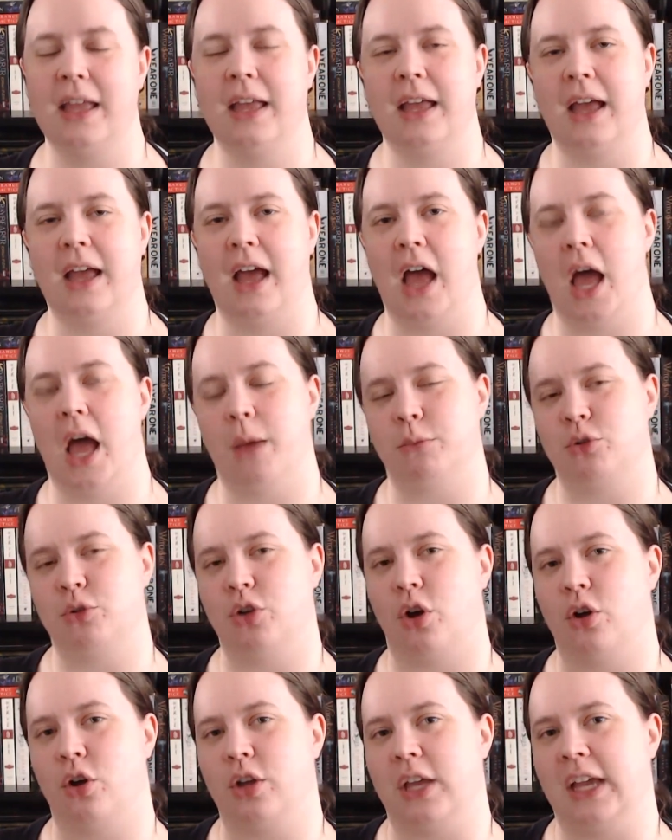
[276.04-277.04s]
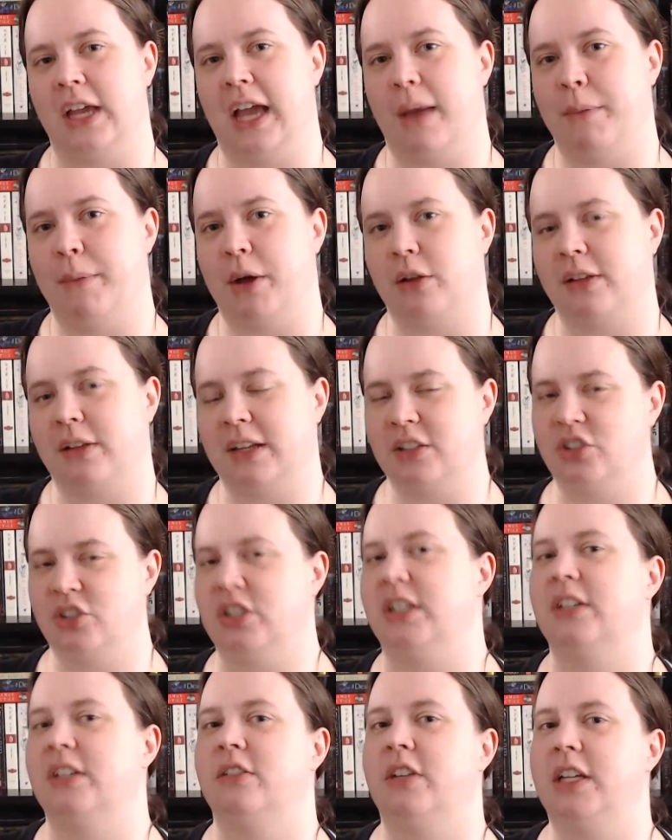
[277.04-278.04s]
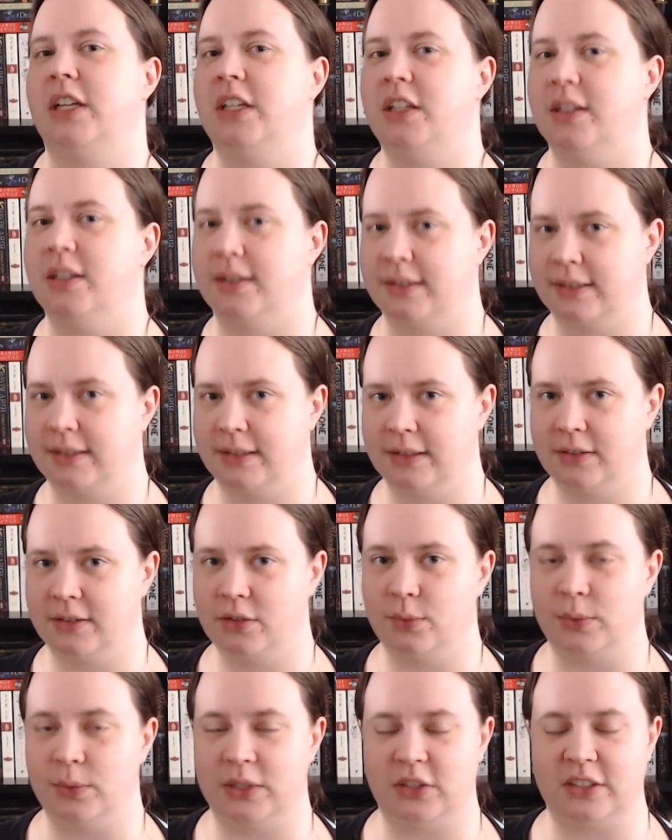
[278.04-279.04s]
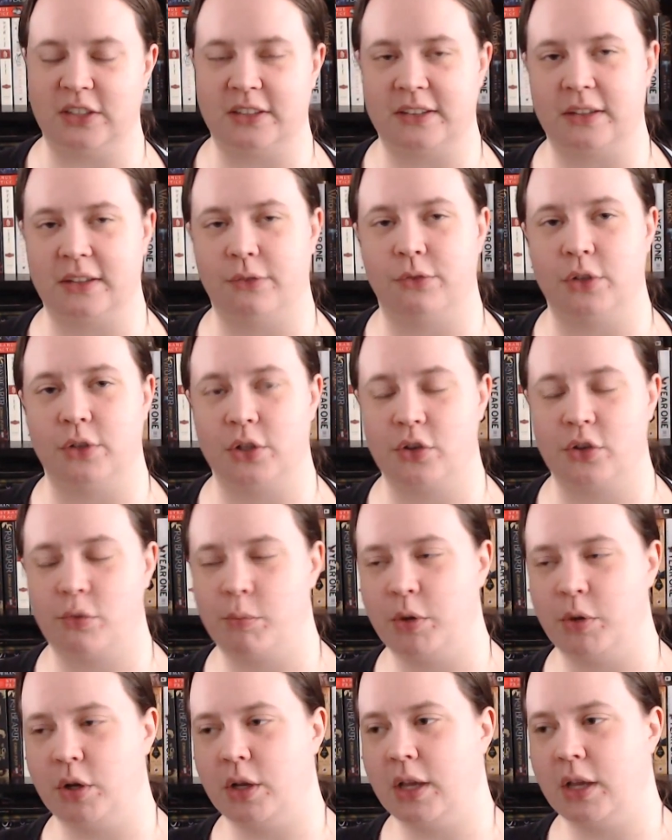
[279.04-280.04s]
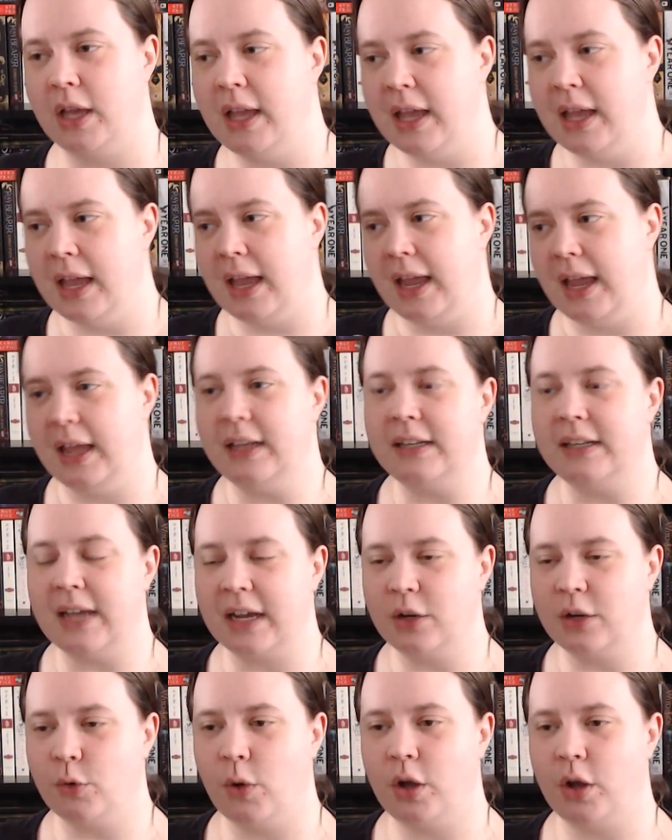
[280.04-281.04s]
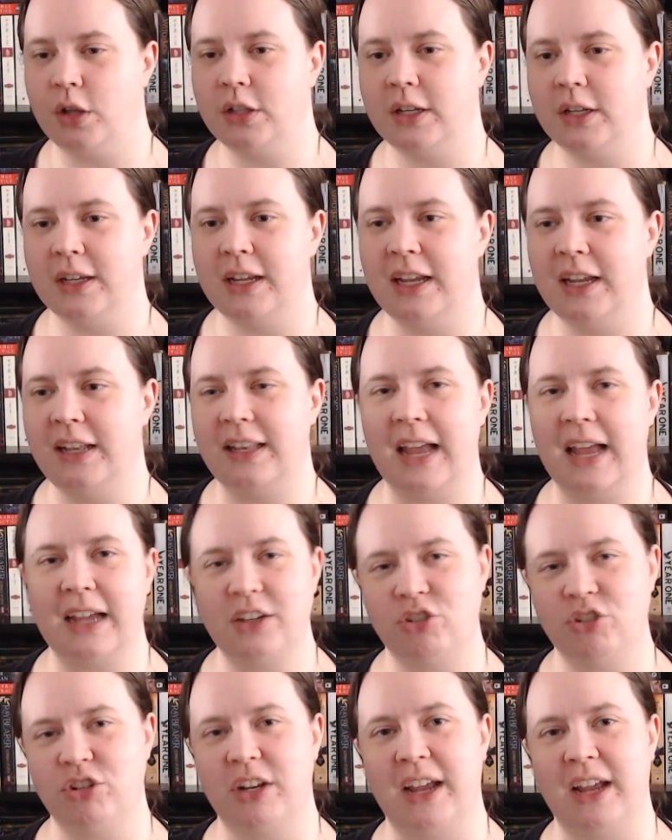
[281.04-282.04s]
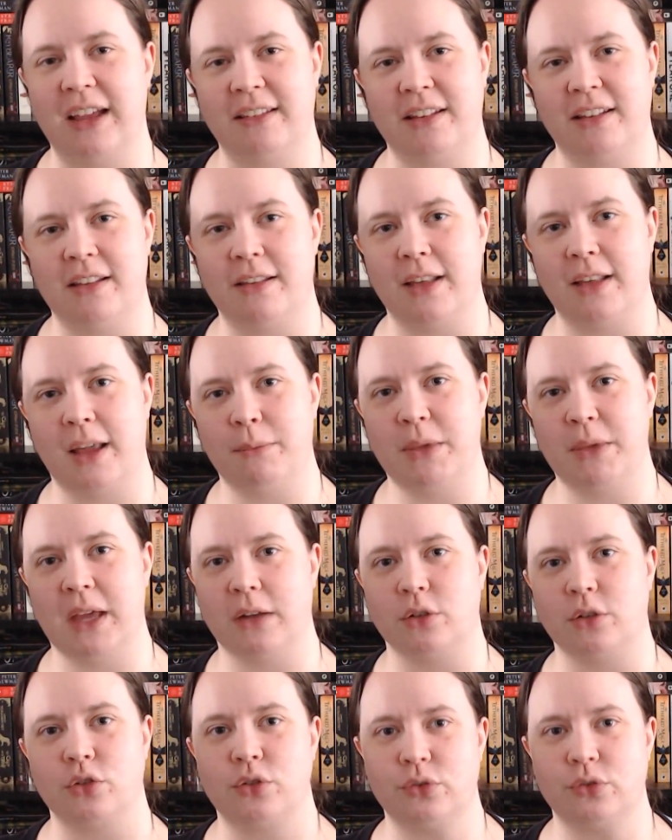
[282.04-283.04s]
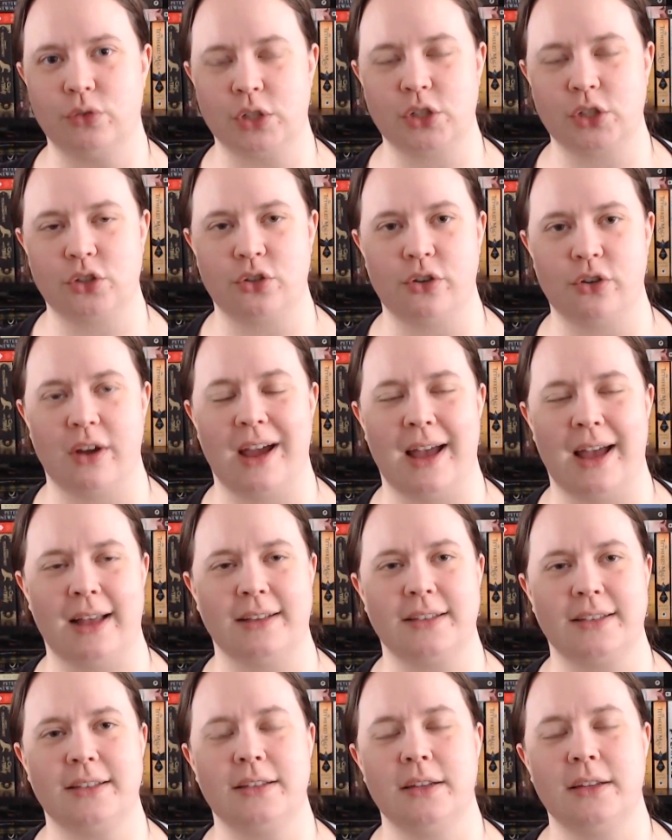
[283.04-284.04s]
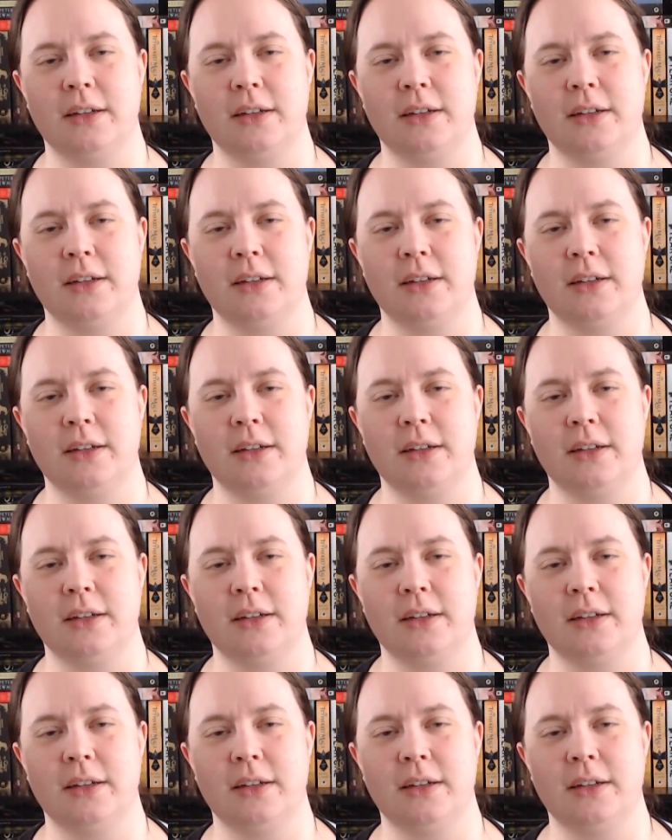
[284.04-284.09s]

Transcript: I'm talking about Ancillary Justice, which is the first book. In that one, it actually has the same kind of structure as